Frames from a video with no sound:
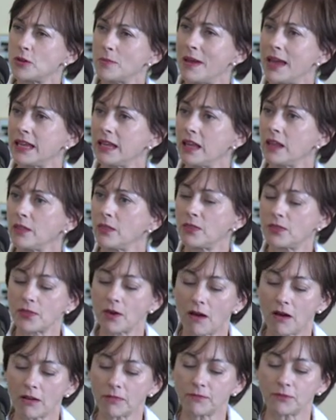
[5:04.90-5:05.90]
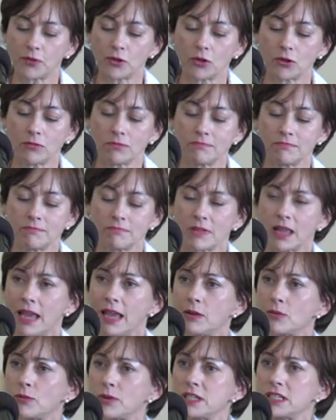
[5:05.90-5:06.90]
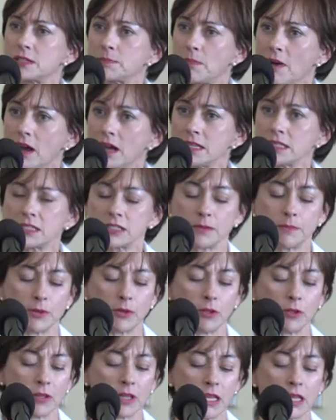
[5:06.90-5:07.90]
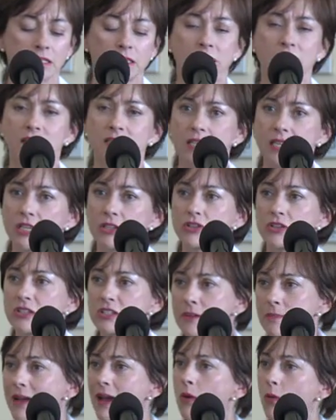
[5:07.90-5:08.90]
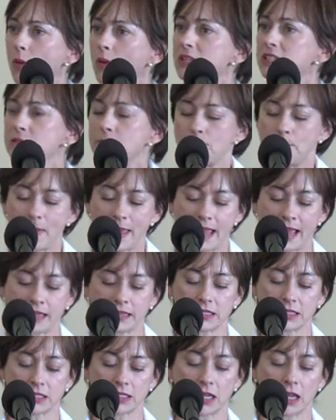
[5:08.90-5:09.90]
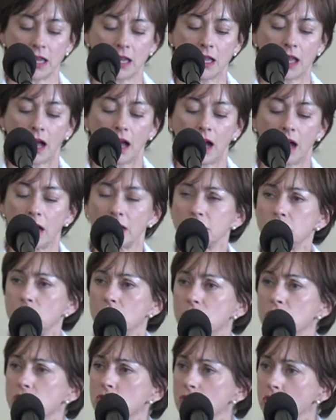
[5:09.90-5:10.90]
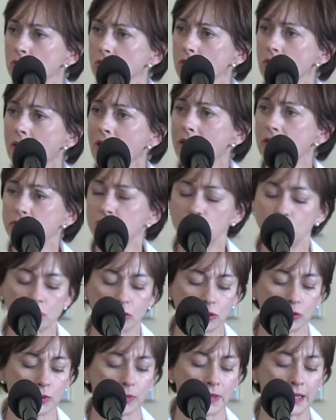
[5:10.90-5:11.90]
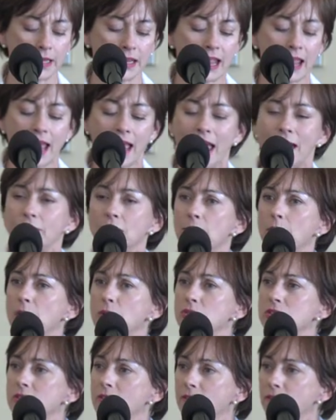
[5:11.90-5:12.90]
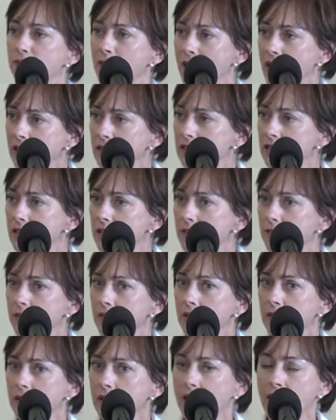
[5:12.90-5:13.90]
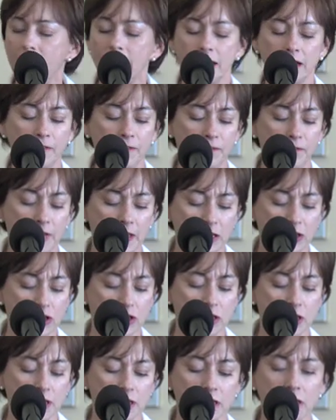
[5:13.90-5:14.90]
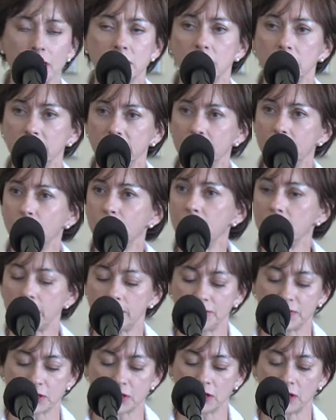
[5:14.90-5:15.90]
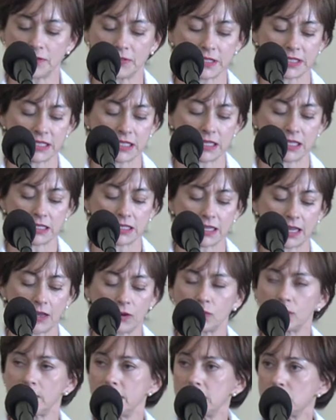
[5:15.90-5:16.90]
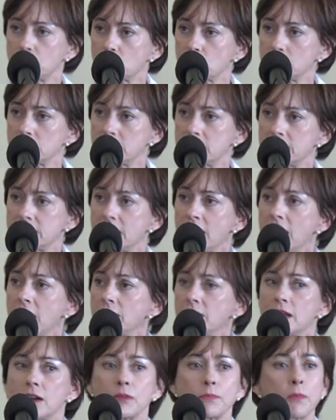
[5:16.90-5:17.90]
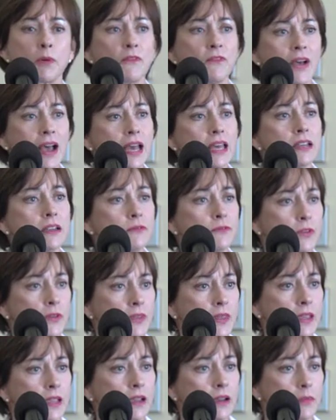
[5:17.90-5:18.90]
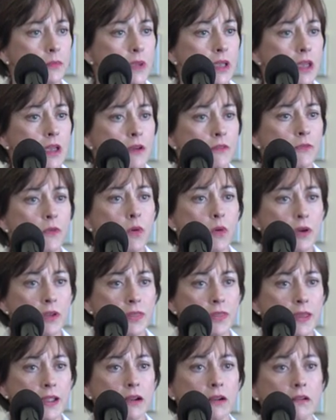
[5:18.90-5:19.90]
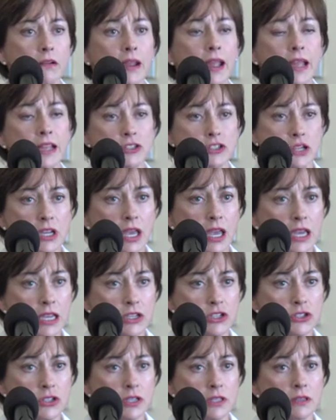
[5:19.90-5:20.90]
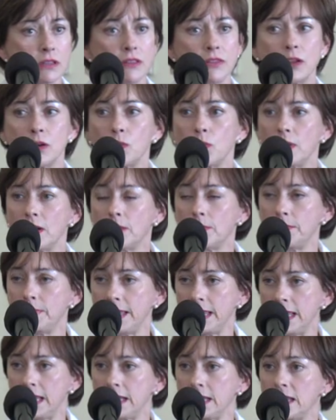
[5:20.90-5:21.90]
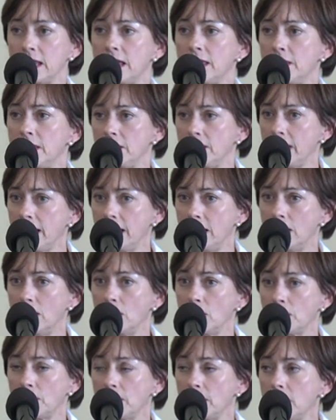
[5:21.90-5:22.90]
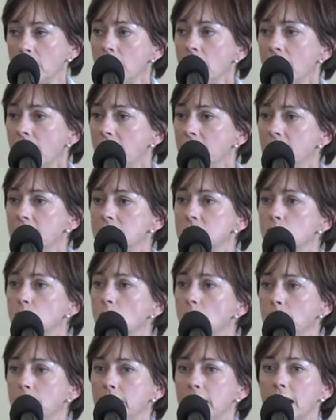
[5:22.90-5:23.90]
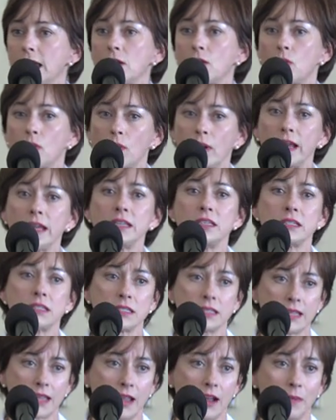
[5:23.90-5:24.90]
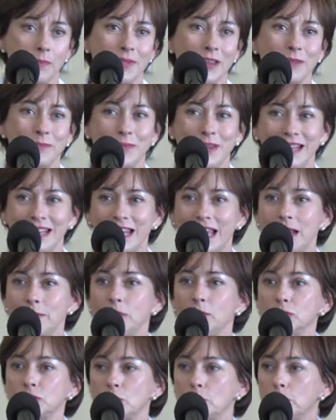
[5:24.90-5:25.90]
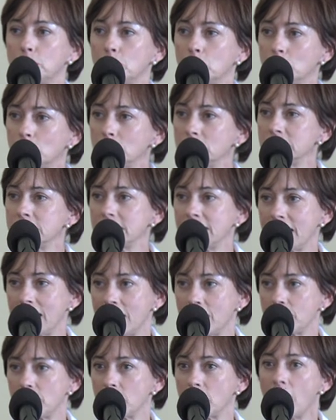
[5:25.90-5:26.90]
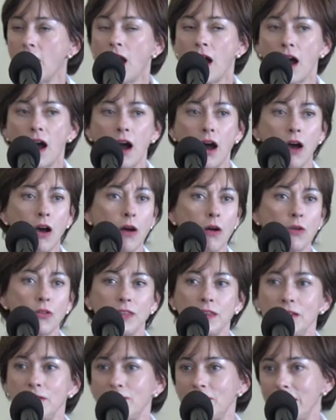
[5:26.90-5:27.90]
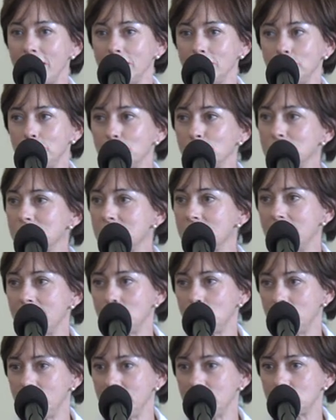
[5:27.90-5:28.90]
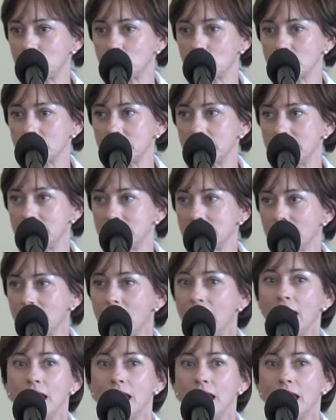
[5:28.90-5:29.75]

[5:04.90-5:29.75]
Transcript: to making thoughtful and responsible decisions about what's best to assure our children have the most effective and efficient delivery of services and resources that are provided for them for their education, their well-being, and their health. And this will be a great step in being able to pull together all the available state resources,